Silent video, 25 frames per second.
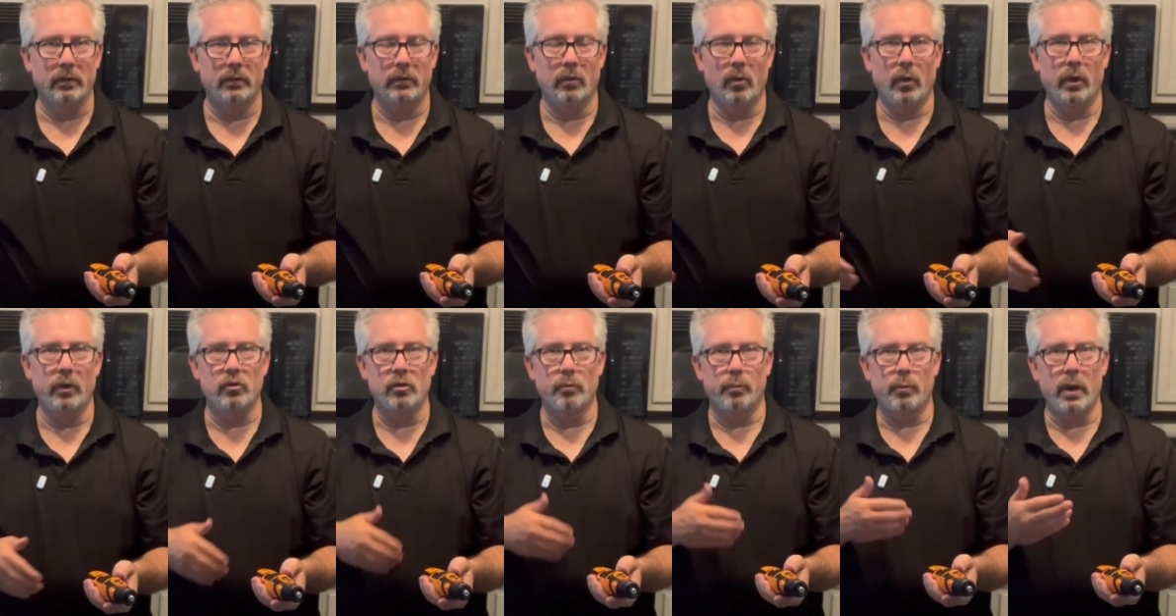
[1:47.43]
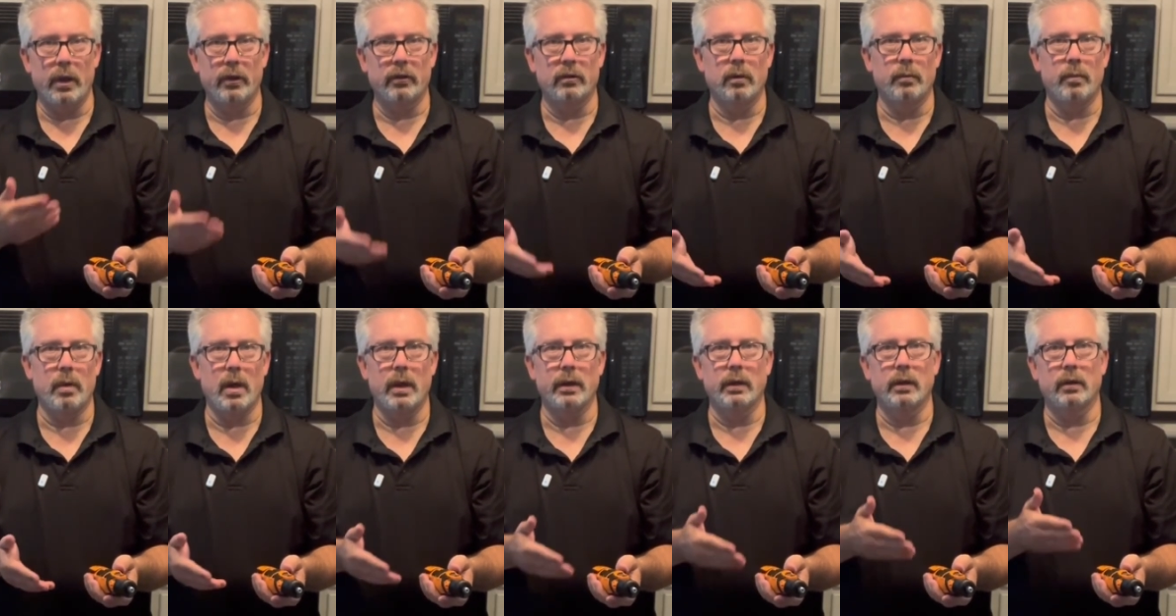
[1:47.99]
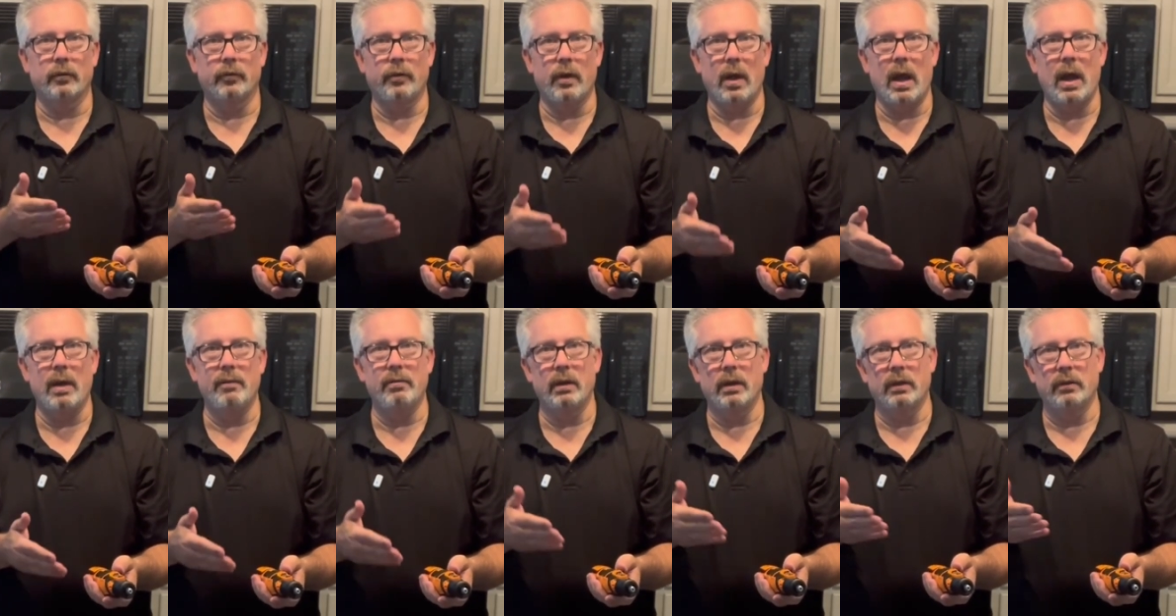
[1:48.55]
So as you press the button, it's
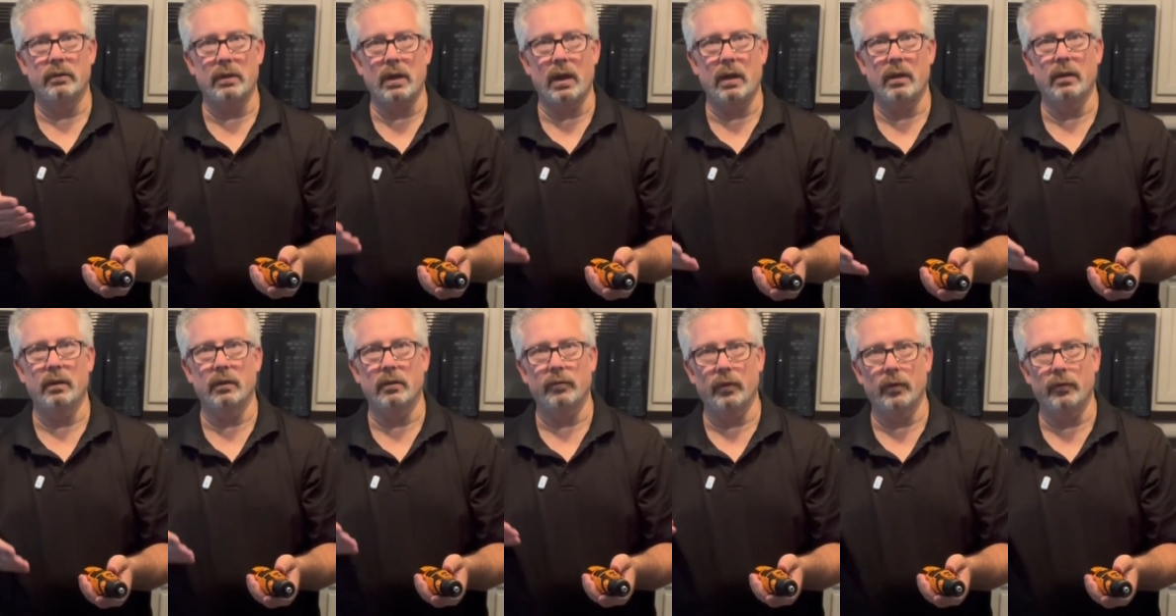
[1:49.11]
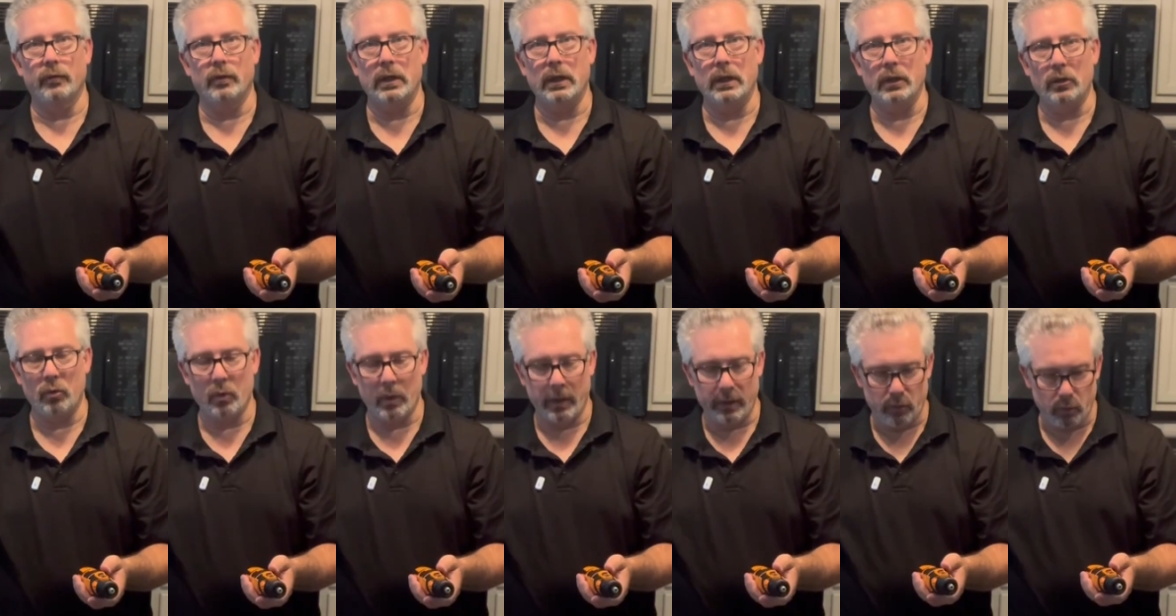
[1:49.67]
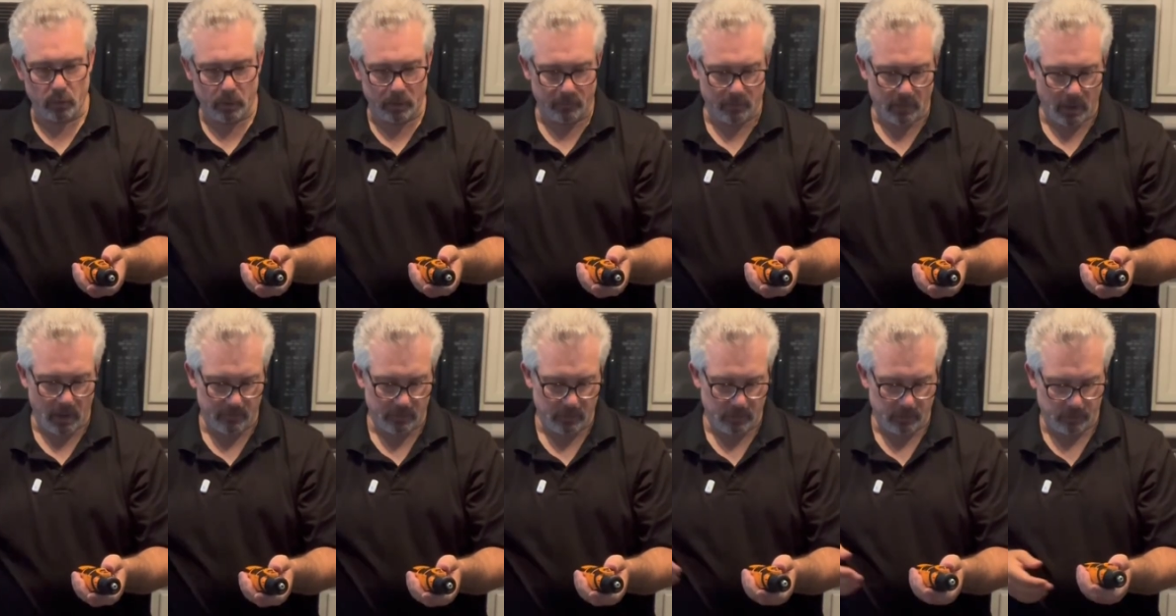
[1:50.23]
5, then it's 10, and then it's 15, 20,
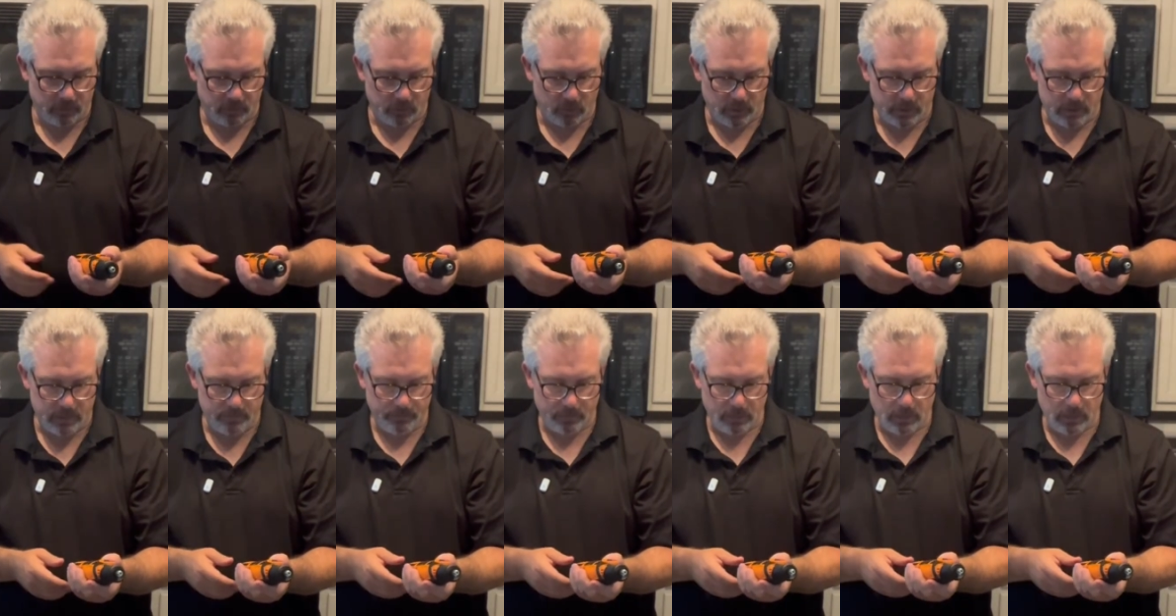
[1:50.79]
25, and to 30.